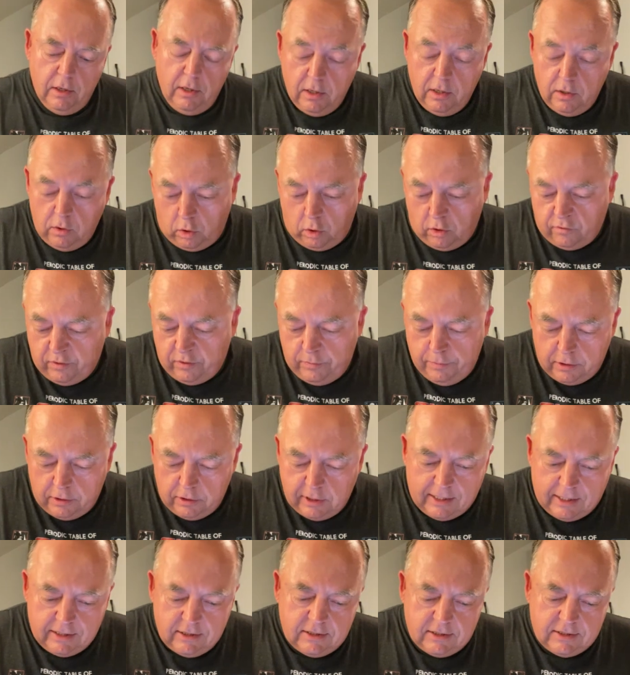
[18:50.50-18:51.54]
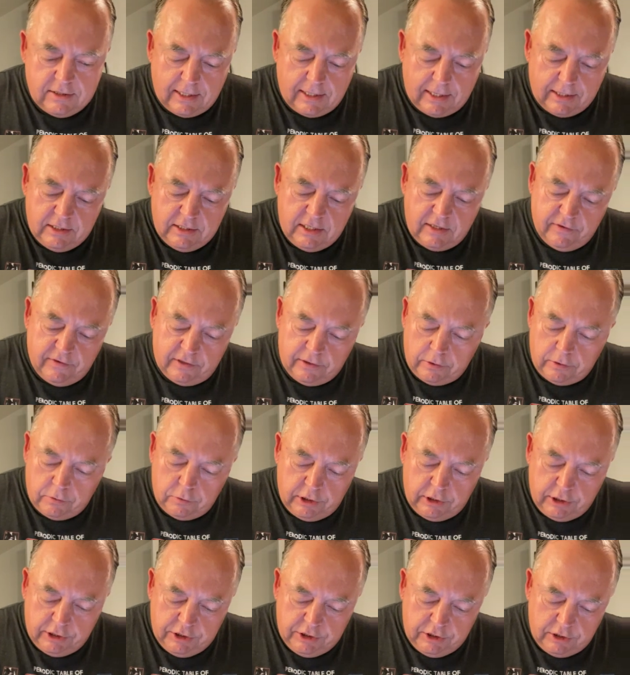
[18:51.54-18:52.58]
Or if we put that into scientific
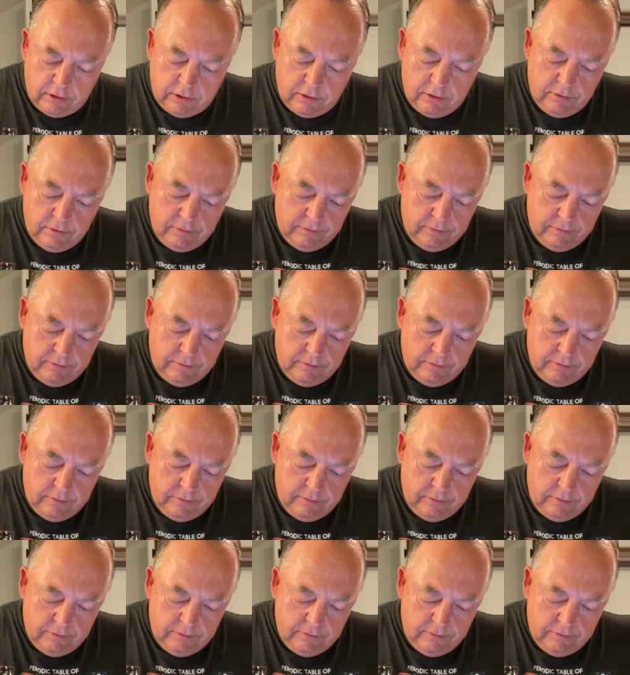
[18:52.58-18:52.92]
notation,